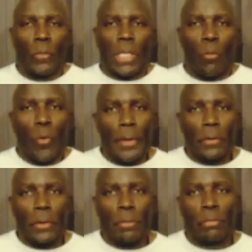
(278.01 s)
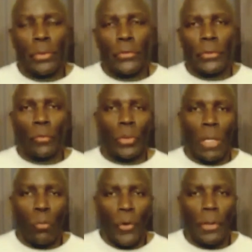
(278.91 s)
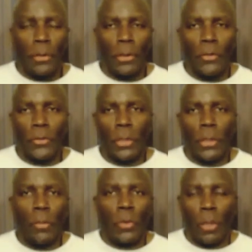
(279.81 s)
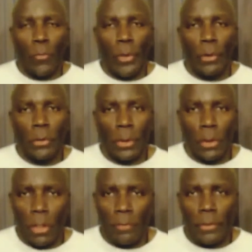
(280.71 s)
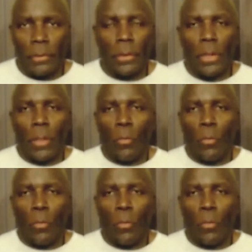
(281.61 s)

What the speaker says: when I worked in a prison, when I worked in the jail, when I worked undercover,